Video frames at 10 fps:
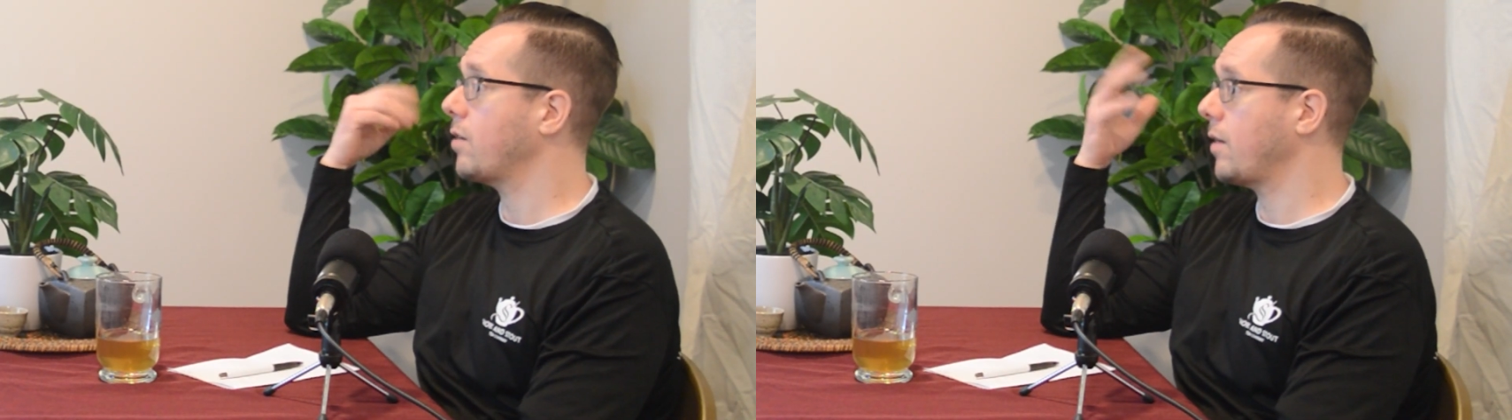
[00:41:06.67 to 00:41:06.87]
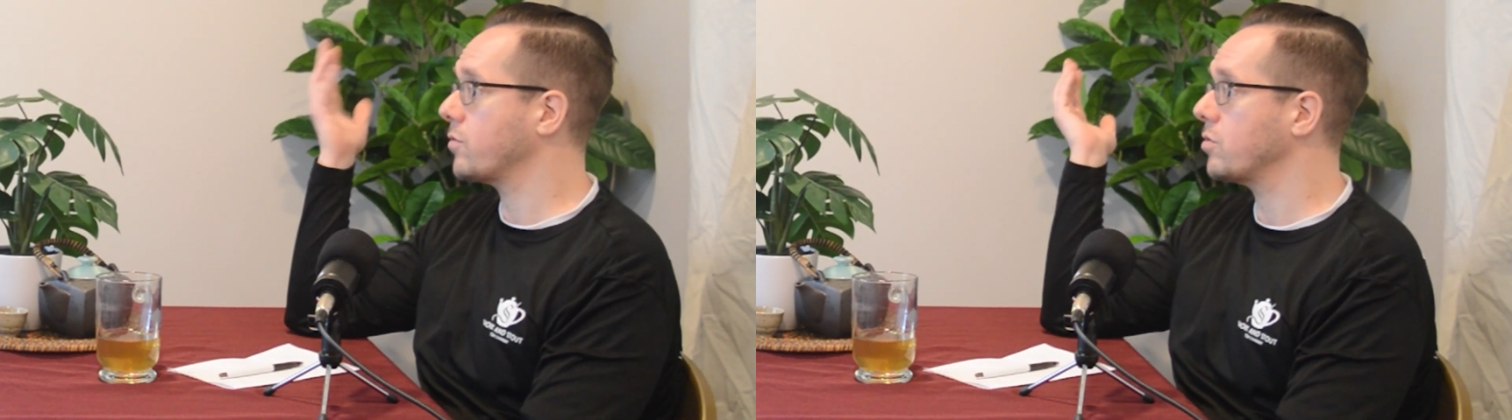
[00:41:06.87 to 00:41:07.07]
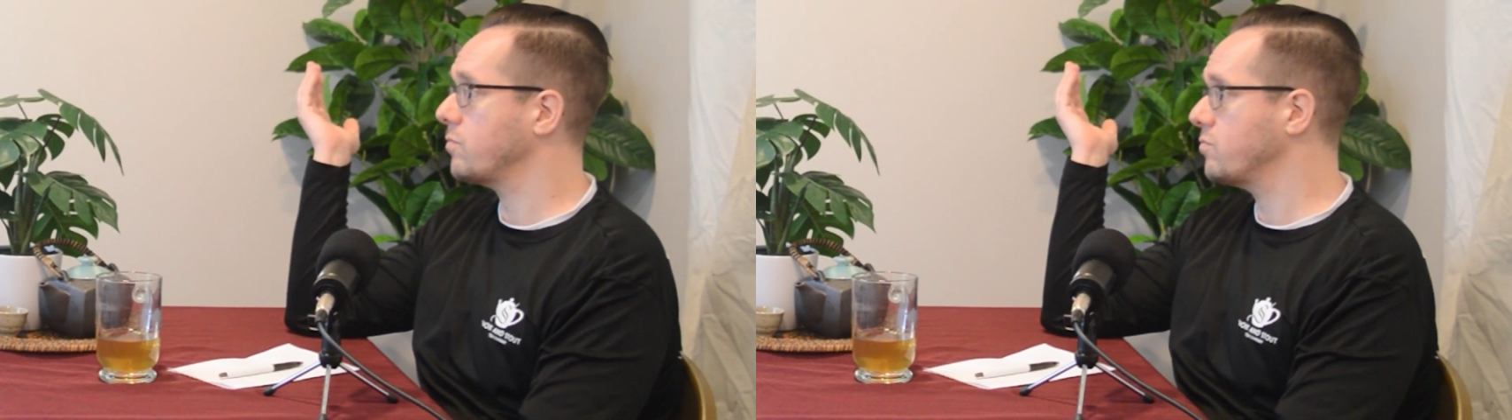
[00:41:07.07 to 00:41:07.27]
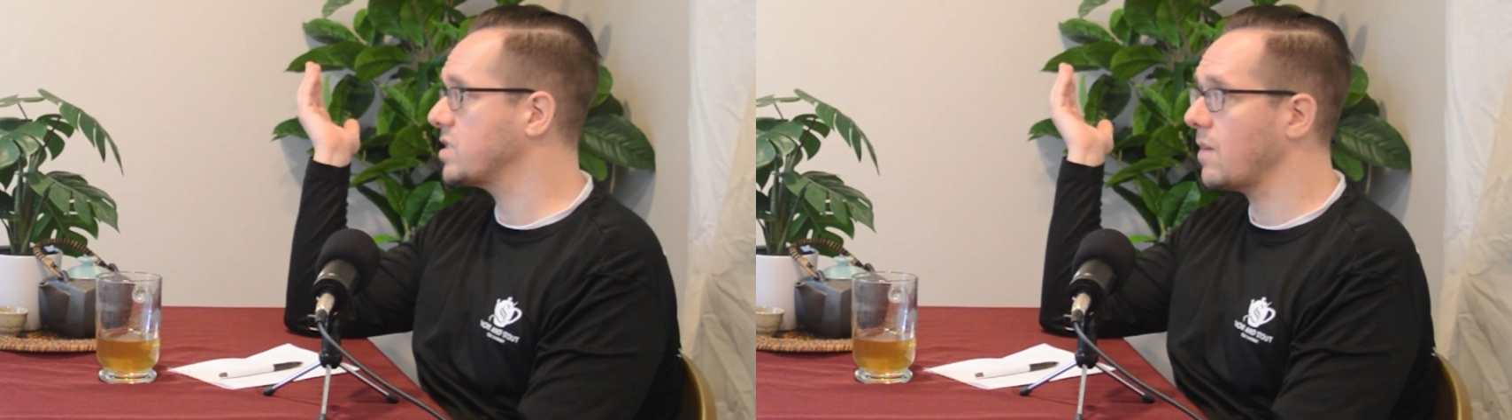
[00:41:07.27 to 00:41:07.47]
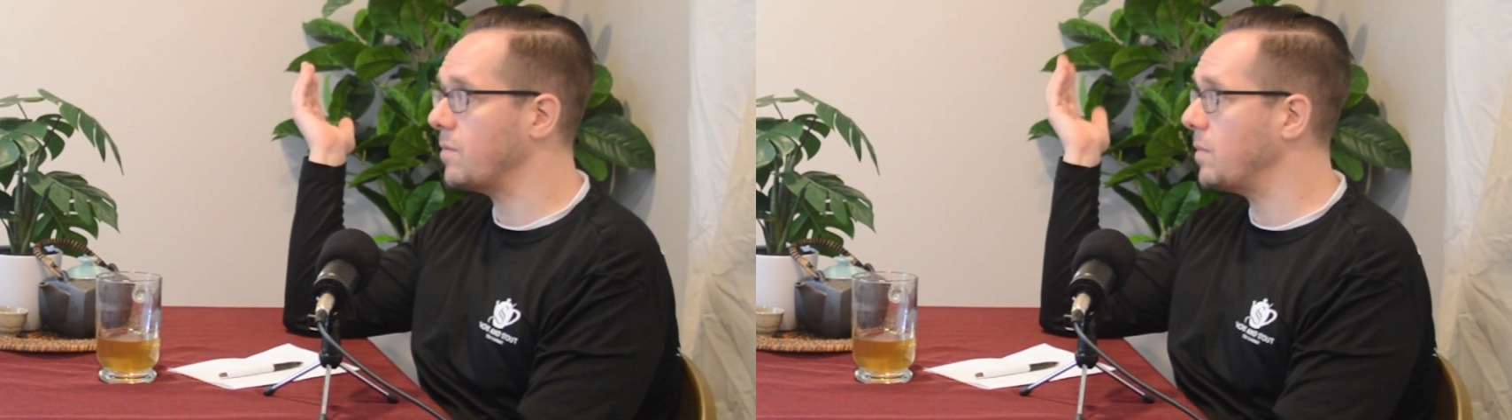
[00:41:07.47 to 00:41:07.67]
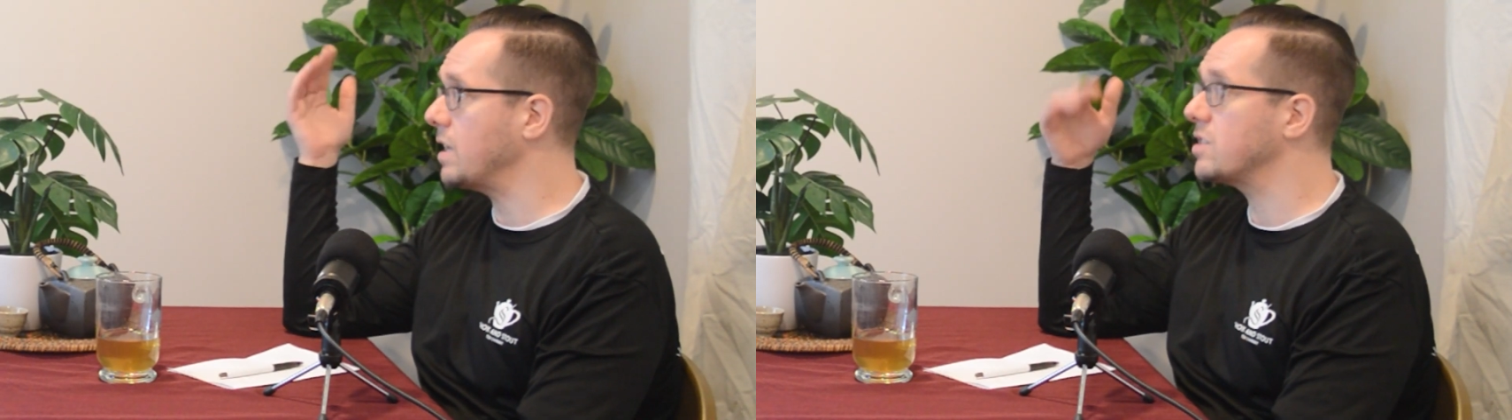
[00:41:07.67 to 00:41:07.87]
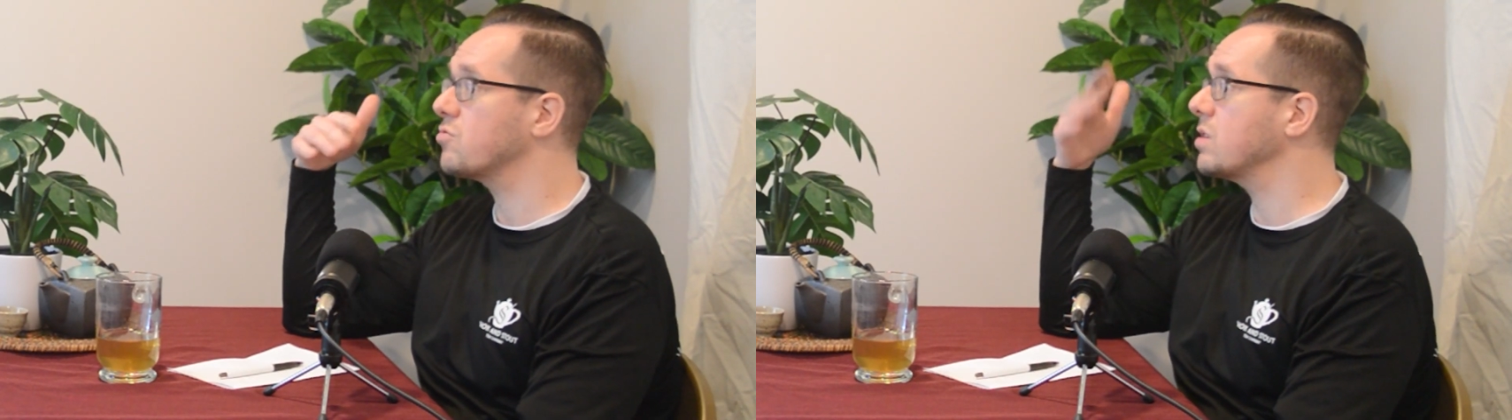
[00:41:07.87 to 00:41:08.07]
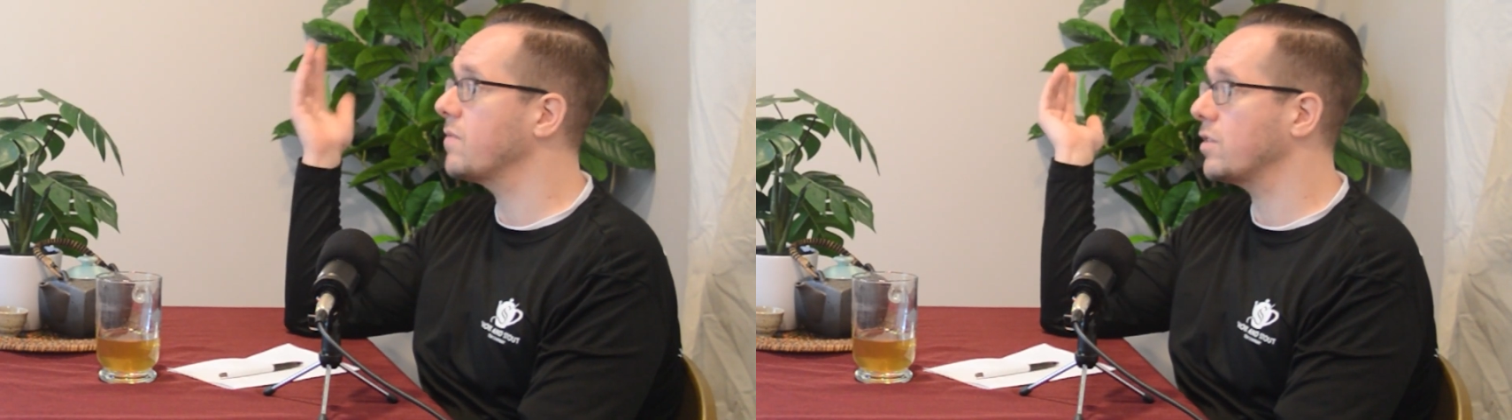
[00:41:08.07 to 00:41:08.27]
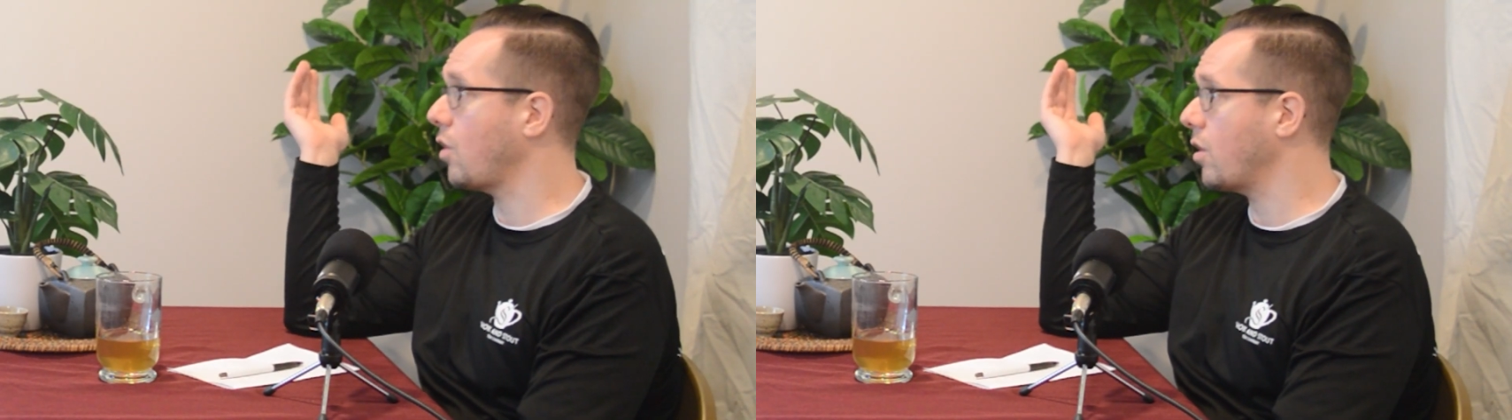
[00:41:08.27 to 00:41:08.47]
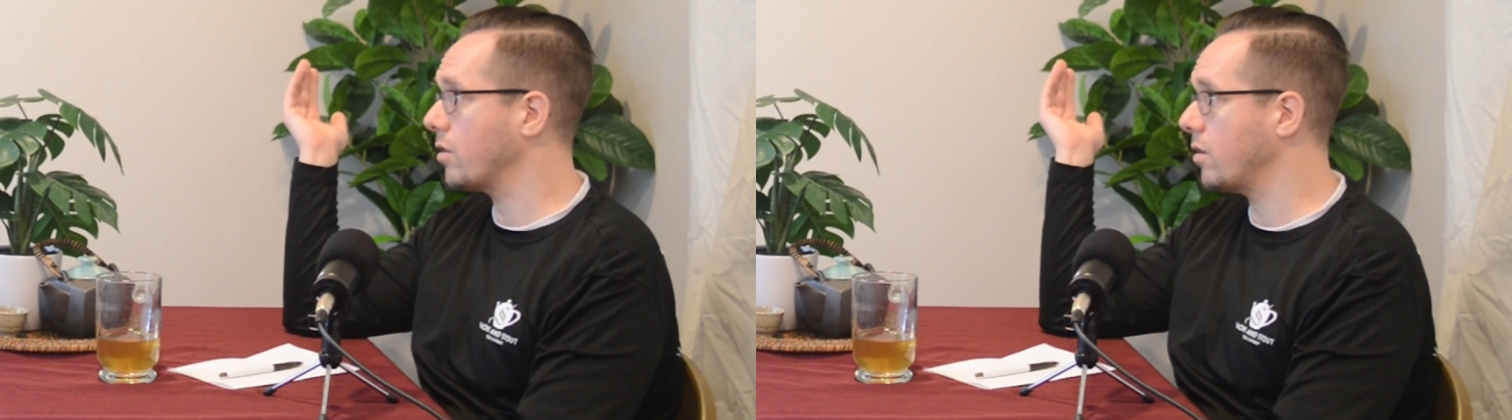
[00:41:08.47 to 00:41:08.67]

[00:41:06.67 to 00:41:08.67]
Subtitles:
after 7 minutes or even longer.